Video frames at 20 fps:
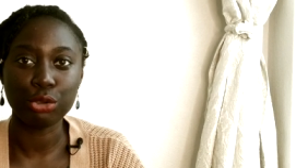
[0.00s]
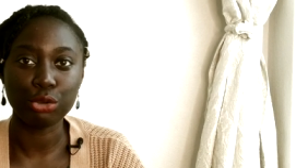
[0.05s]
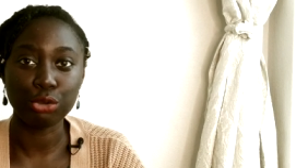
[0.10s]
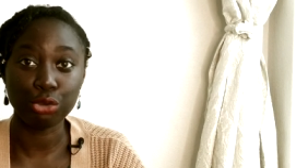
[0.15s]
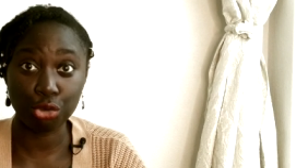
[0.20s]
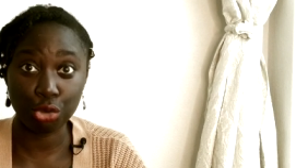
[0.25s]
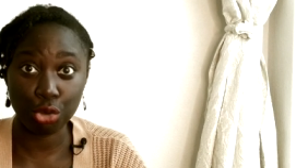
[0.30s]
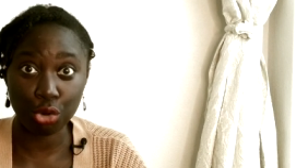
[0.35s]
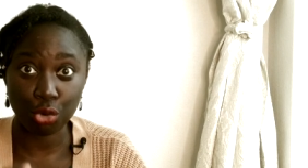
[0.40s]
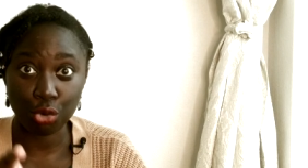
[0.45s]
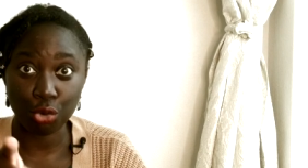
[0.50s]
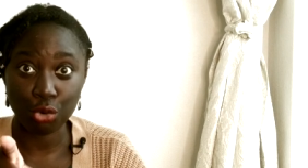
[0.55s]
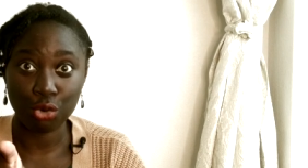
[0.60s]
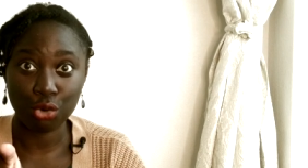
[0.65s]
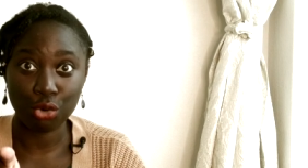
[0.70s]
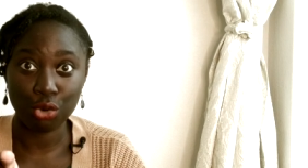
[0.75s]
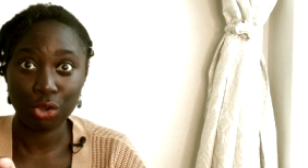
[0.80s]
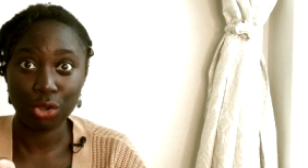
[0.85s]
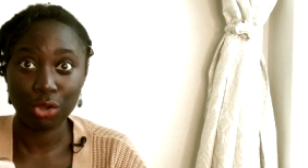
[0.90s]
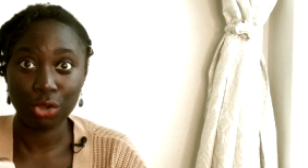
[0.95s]
you
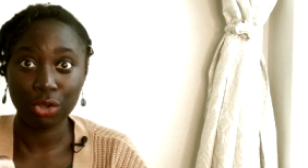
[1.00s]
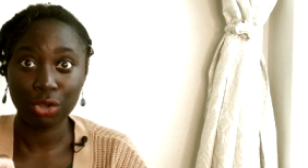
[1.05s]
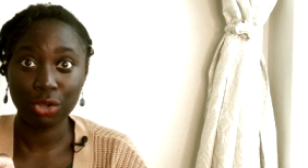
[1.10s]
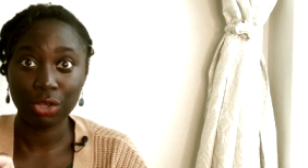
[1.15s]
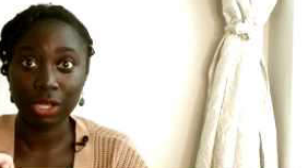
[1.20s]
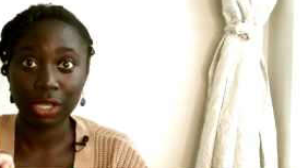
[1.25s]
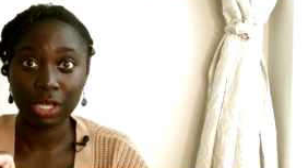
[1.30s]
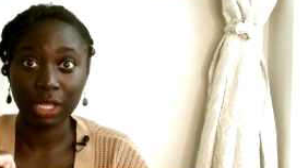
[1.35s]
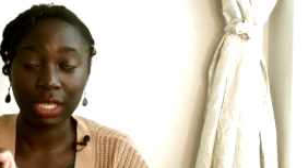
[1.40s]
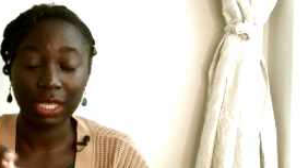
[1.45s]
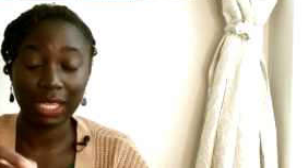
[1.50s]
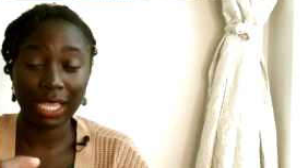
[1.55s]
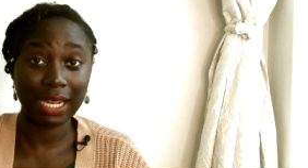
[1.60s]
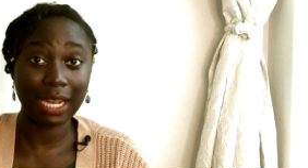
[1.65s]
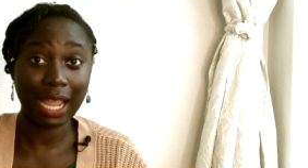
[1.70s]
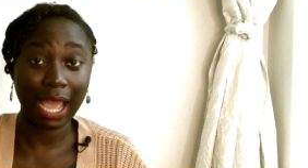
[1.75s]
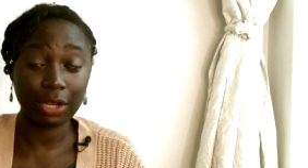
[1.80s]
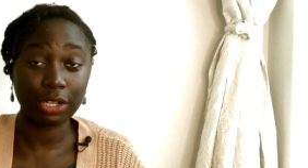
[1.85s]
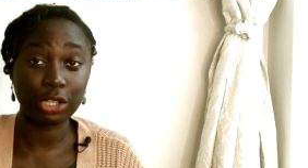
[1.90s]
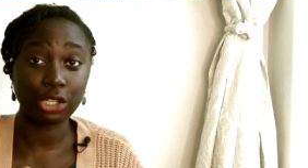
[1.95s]
get
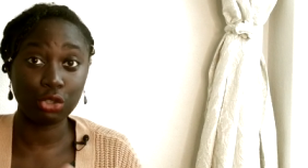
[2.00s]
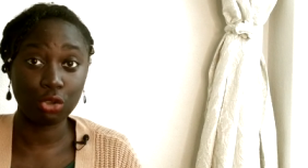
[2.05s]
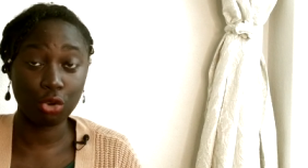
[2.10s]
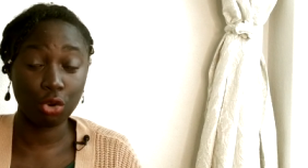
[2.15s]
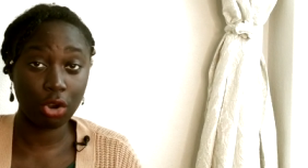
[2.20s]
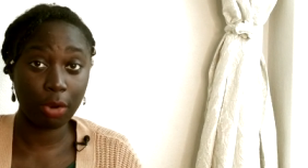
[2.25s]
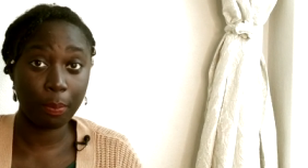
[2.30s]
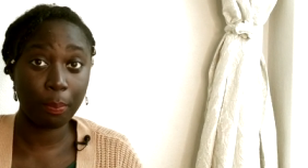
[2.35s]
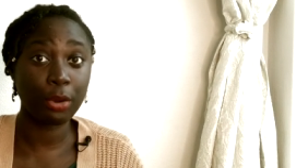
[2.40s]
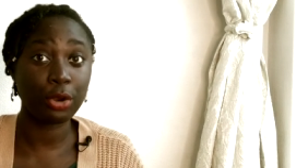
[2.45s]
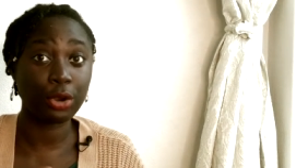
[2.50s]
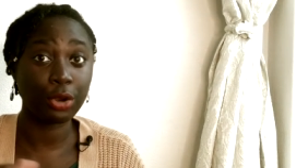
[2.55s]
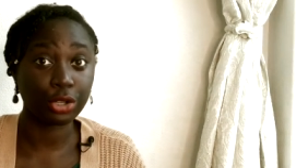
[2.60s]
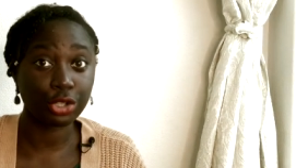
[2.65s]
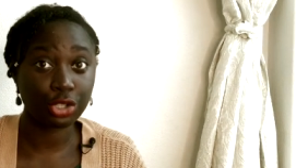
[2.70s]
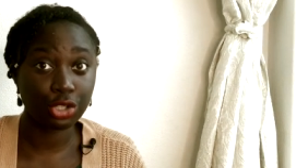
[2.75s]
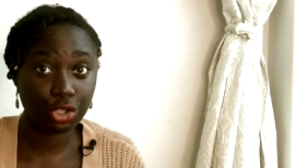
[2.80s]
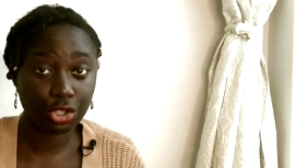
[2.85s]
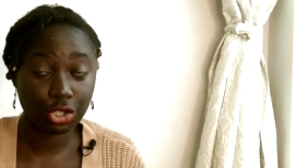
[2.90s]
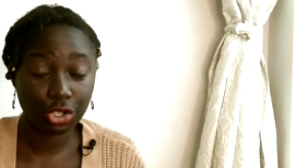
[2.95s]
it out of your
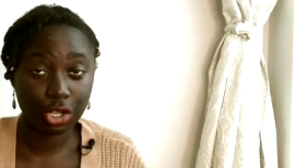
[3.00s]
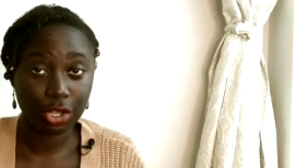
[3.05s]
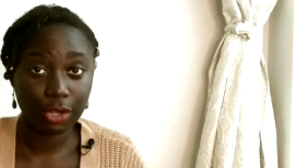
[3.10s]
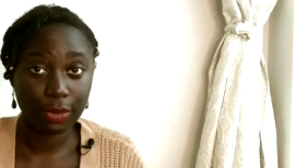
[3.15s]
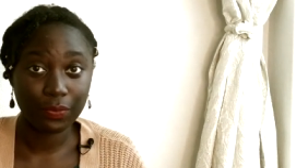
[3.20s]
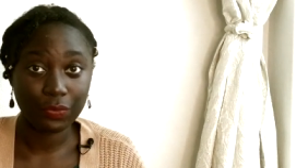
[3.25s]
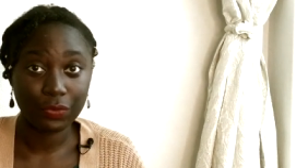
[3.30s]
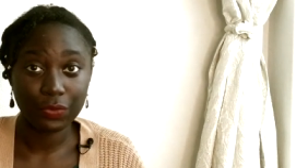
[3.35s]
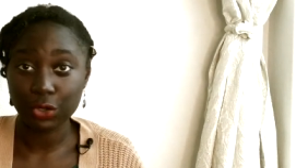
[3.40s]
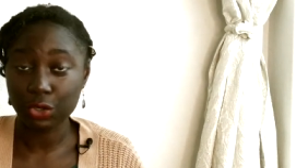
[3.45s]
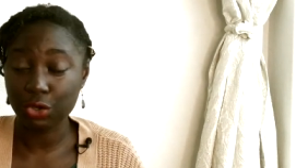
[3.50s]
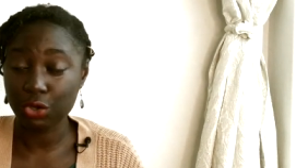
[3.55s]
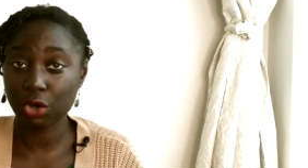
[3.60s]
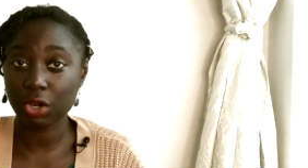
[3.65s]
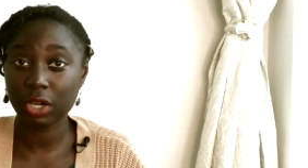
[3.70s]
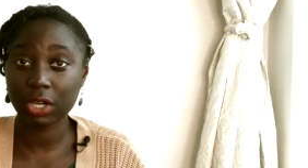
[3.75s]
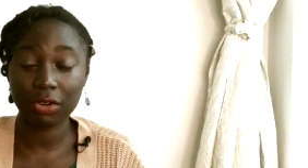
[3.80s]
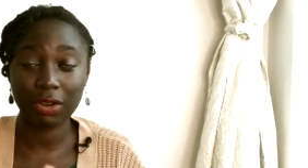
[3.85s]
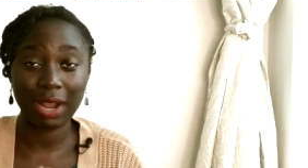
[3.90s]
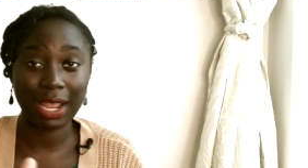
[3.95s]
purse
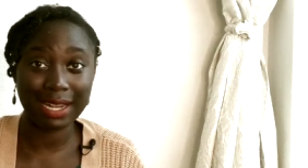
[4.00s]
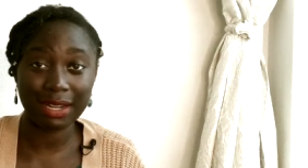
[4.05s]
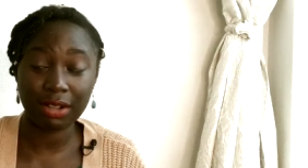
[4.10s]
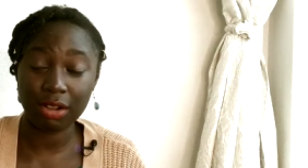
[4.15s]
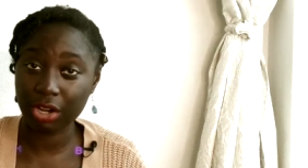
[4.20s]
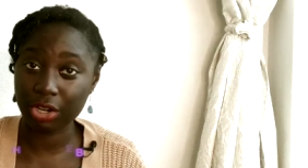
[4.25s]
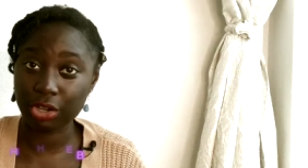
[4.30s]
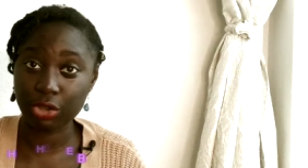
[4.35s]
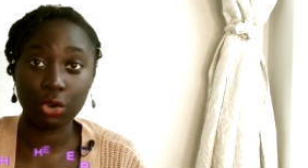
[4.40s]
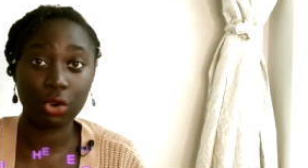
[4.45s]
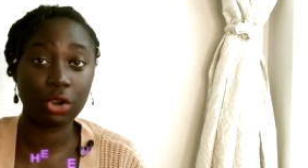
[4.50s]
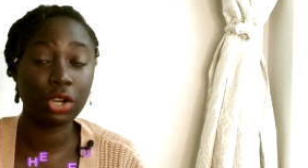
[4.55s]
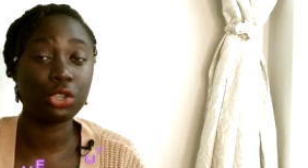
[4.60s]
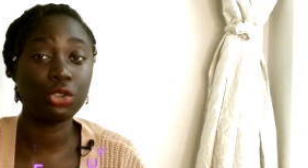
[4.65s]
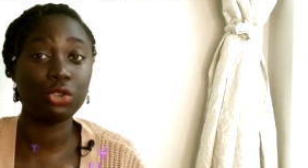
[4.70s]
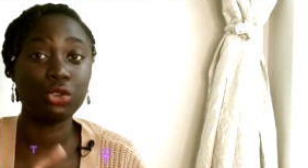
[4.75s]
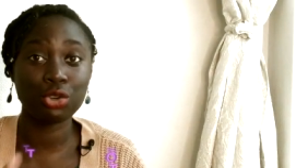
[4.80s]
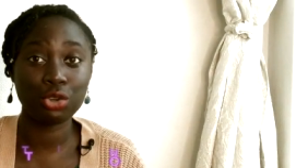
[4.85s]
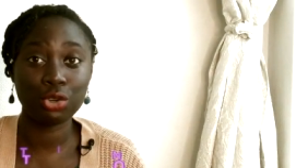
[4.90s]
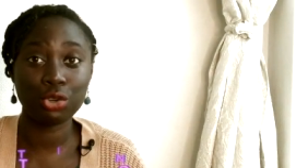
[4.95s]
your credit card, your
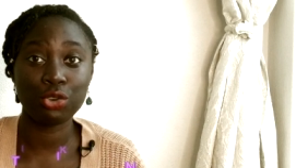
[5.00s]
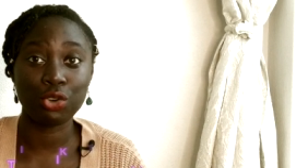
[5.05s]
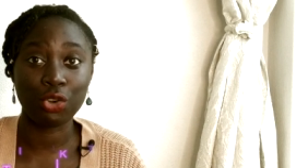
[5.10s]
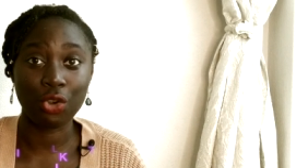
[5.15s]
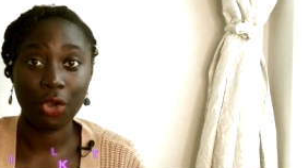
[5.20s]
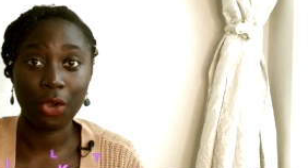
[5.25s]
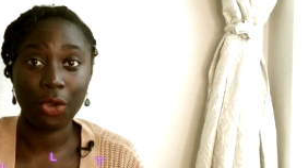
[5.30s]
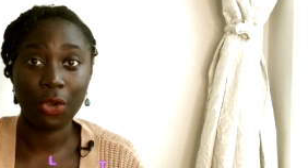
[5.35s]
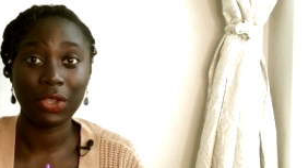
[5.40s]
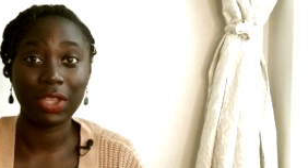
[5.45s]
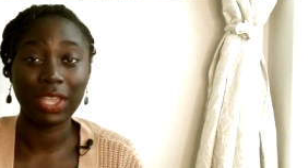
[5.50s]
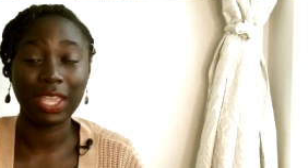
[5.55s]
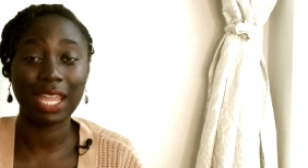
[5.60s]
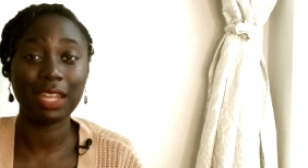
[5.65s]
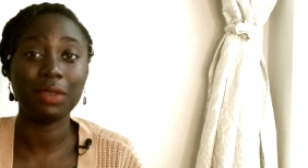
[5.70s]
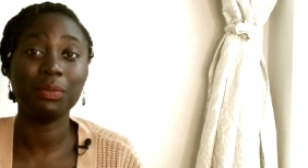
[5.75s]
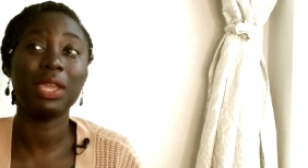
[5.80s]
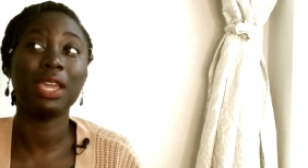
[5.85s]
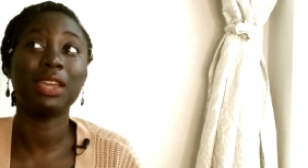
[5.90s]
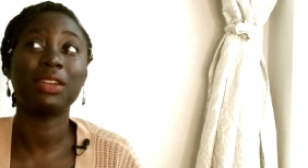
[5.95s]
you
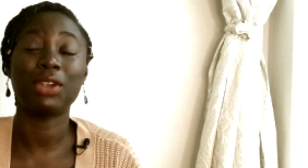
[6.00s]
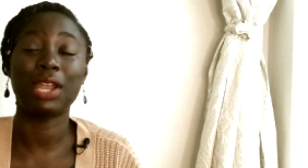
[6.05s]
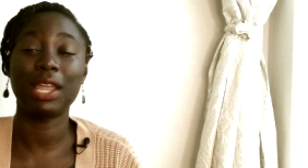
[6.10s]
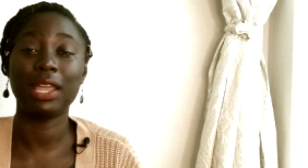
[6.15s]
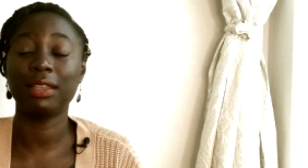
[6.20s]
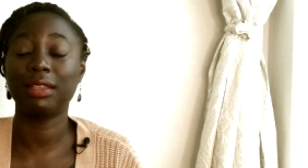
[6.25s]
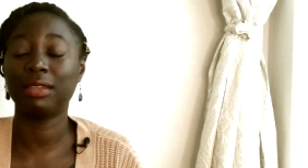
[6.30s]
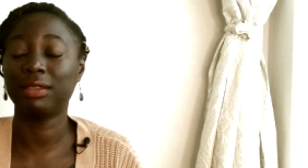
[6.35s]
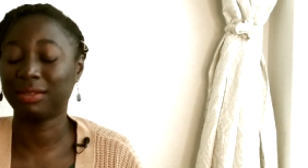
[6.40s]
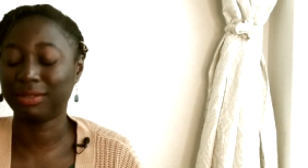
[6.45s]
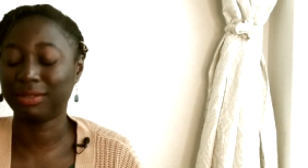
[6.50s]
get me a credit.